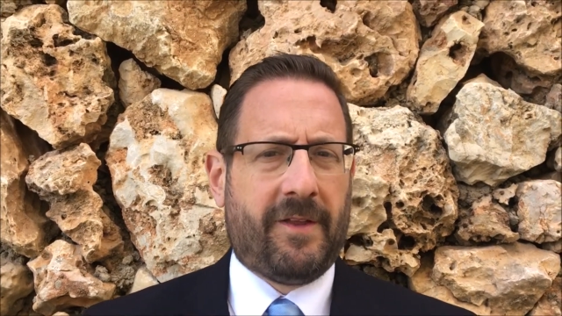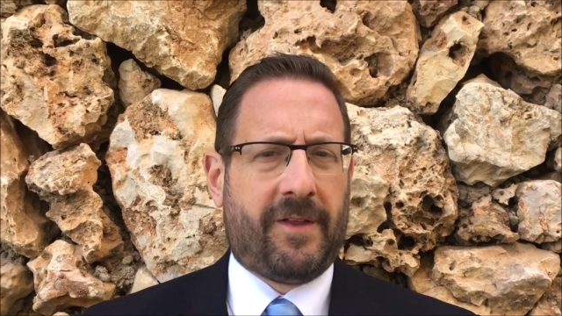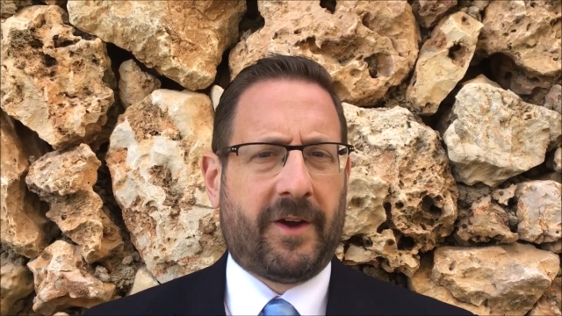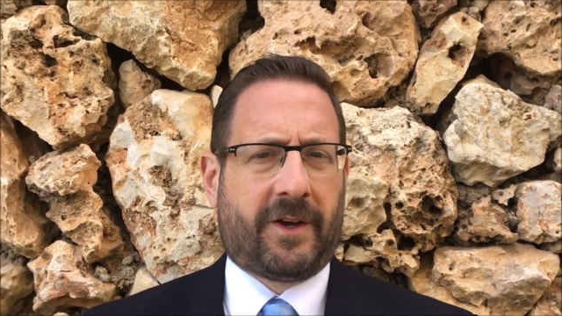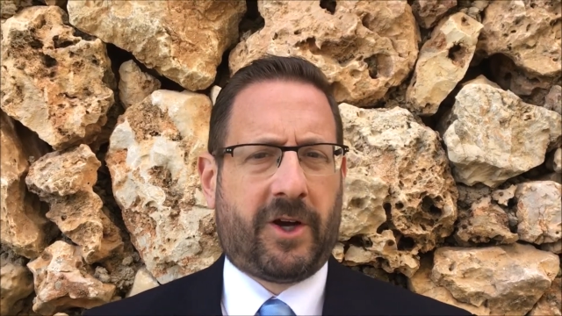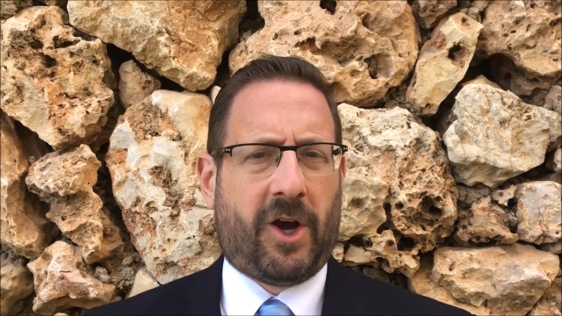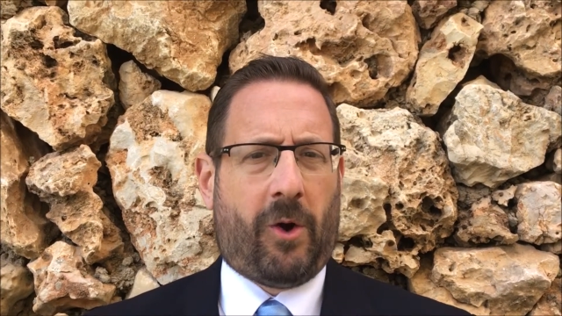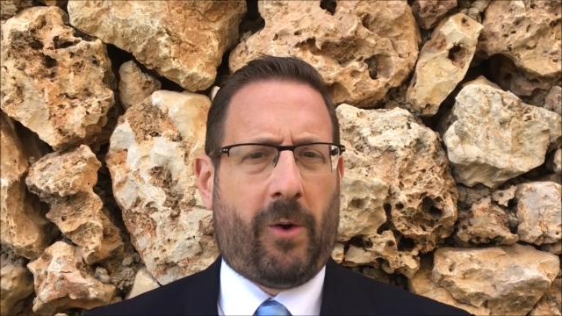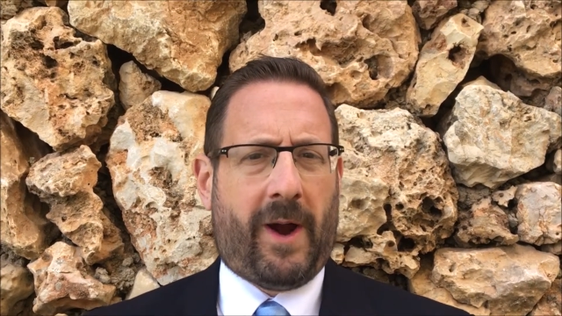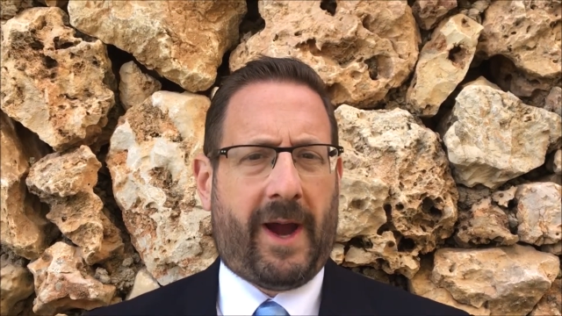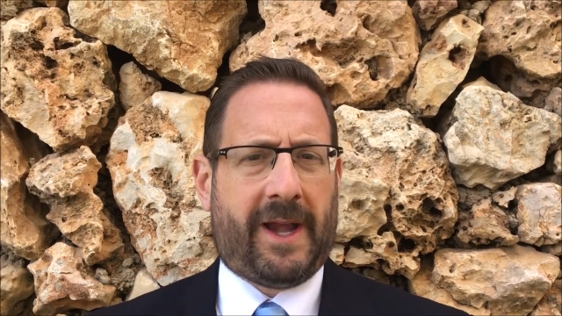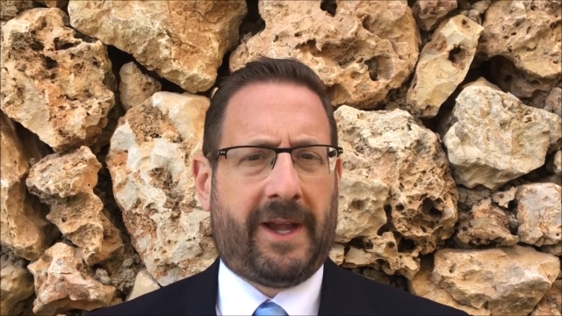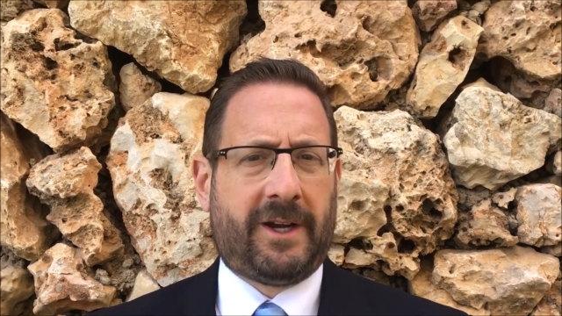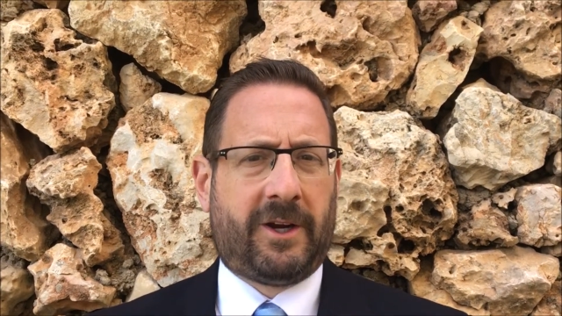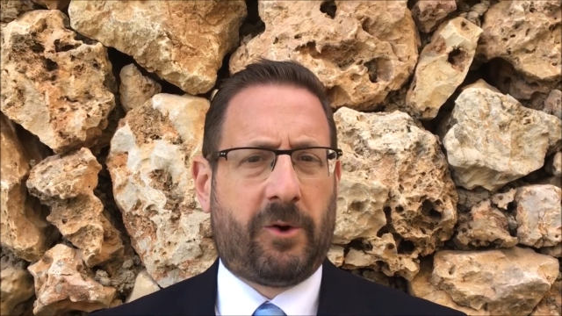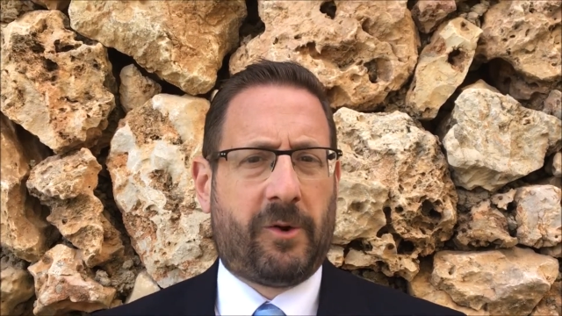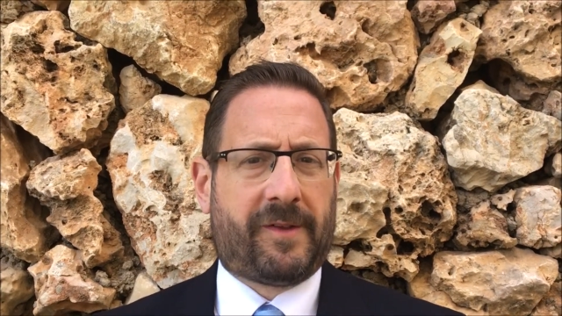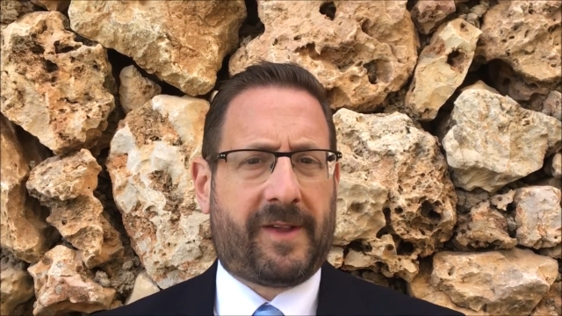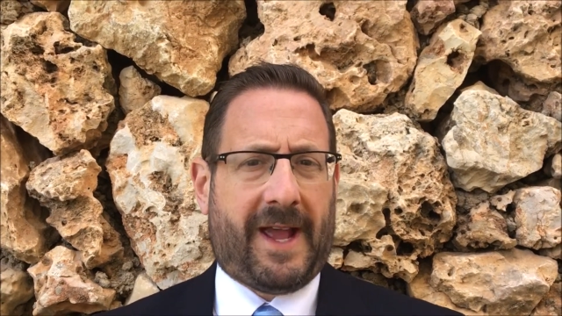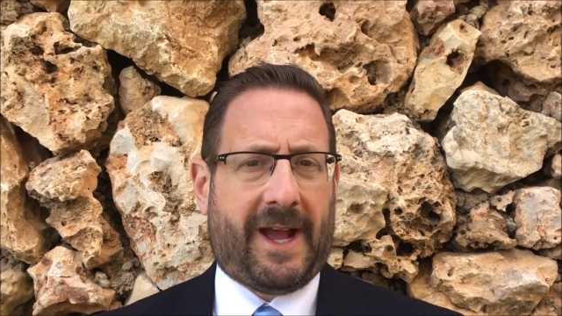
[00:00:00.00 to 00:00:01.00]
The
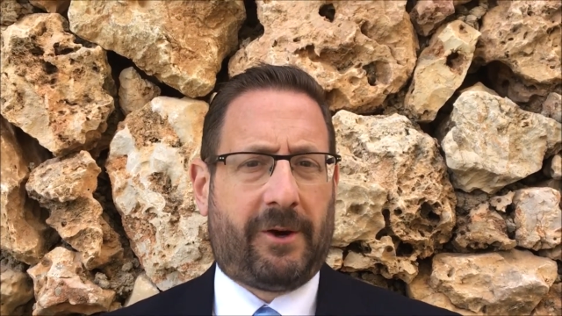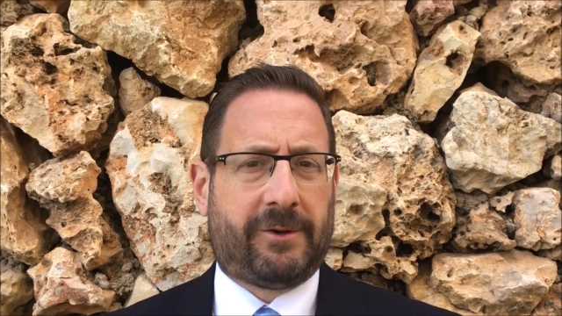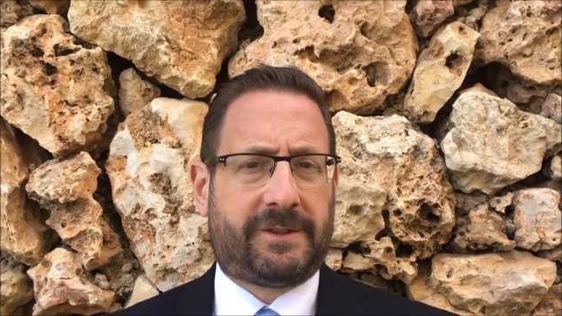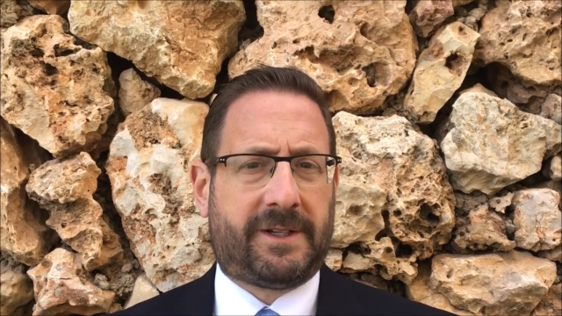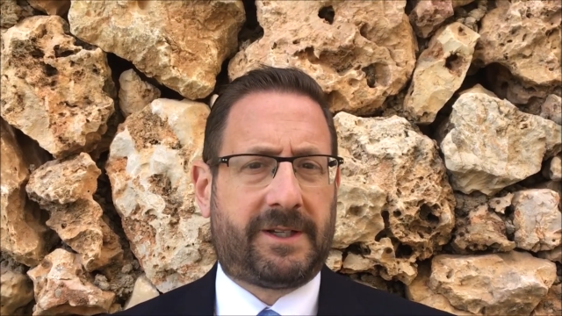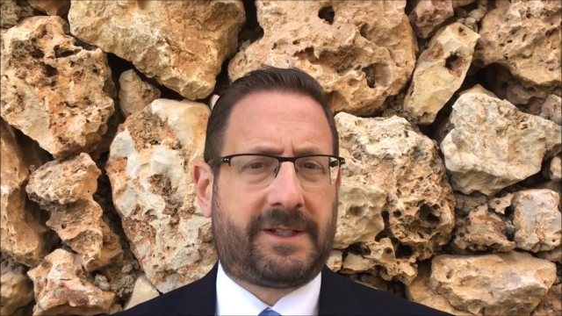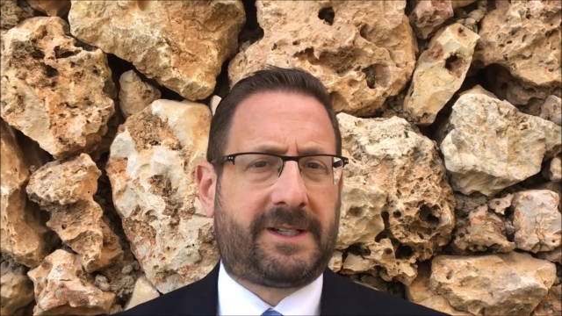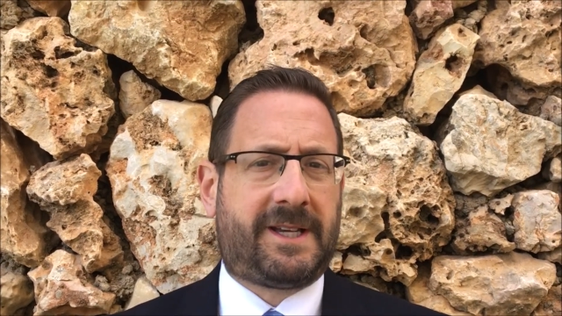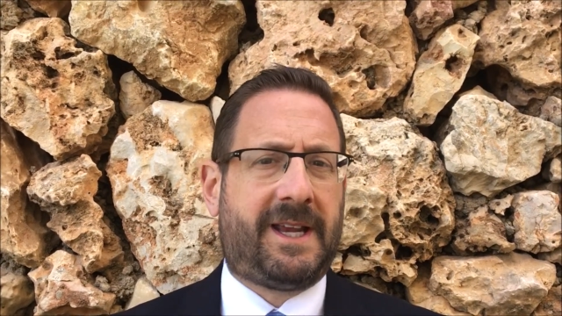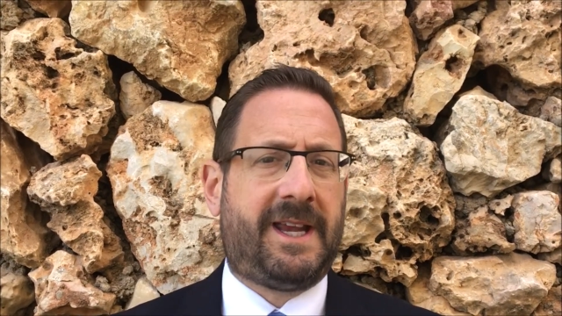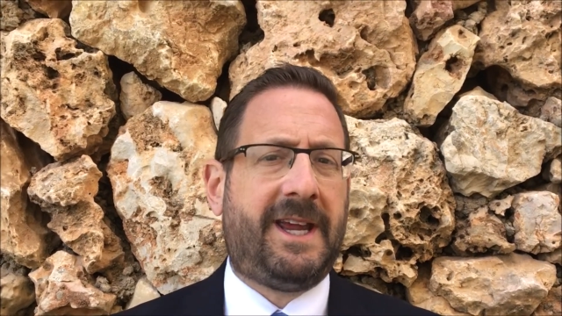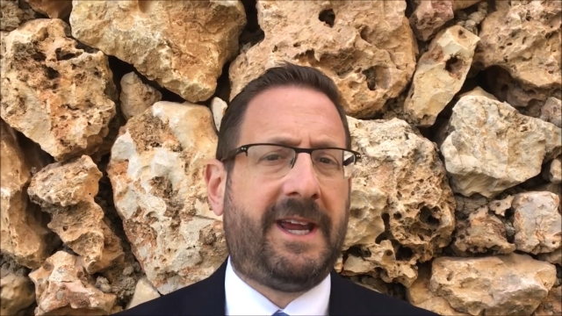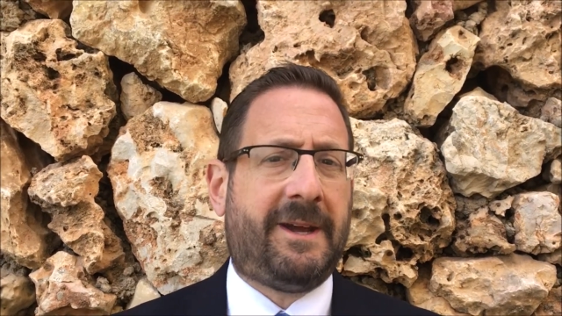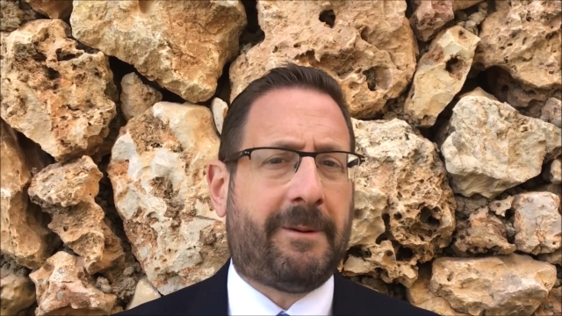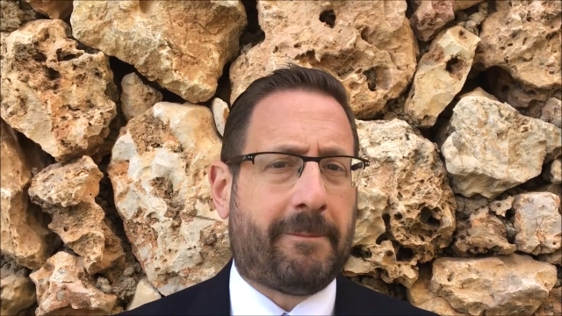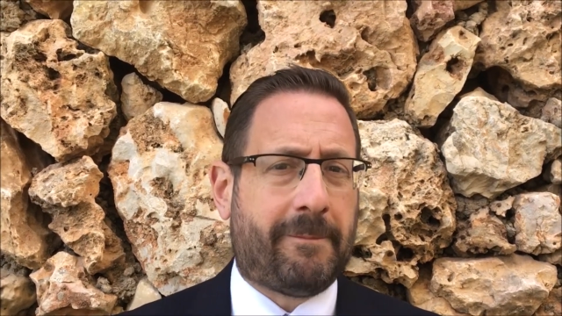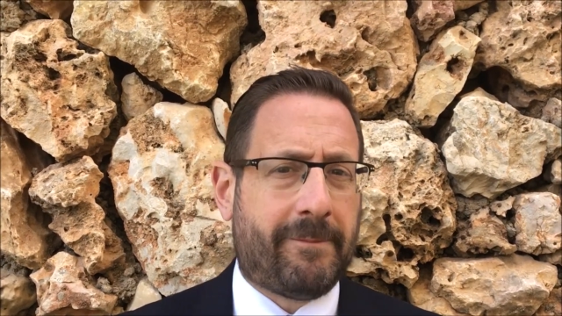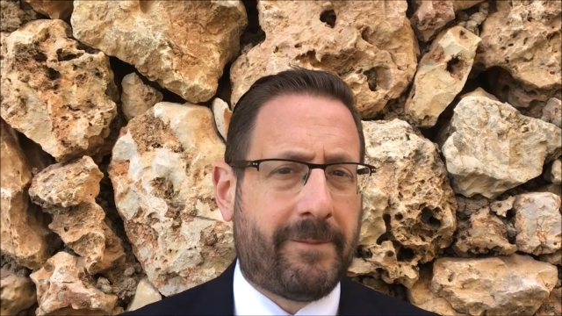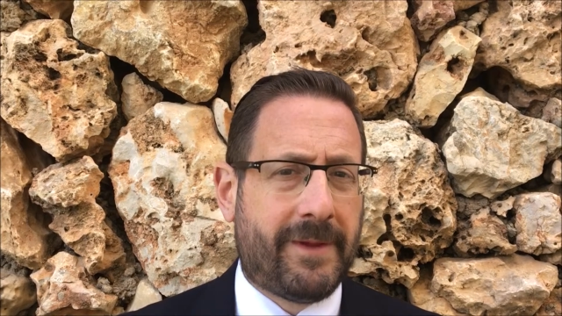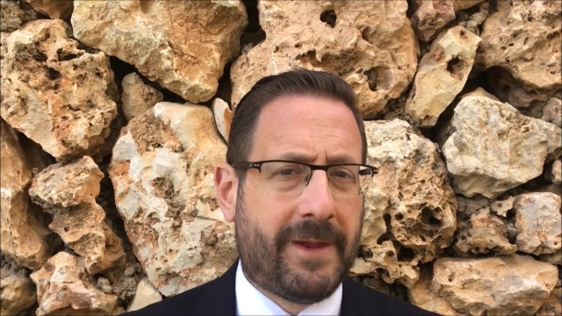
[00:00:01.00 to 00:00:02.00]
Kohen goes out to
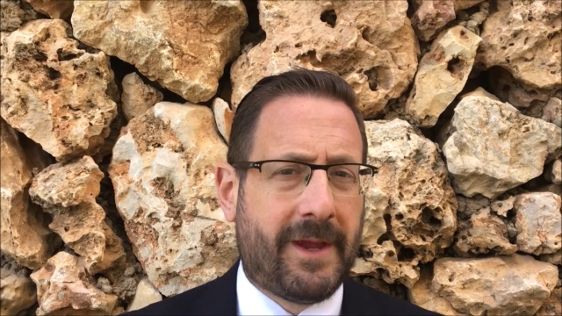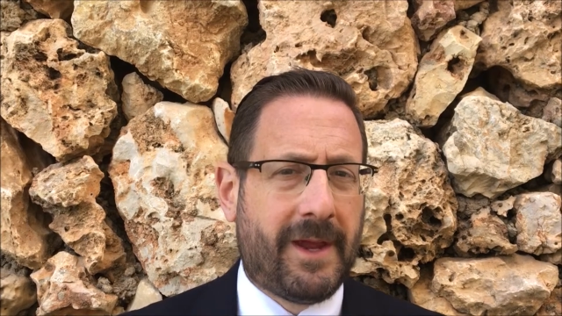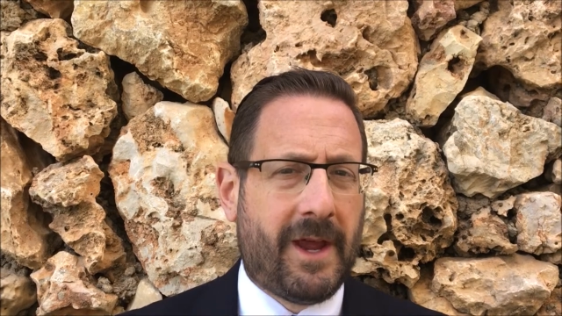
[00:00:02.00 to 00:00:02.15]
him.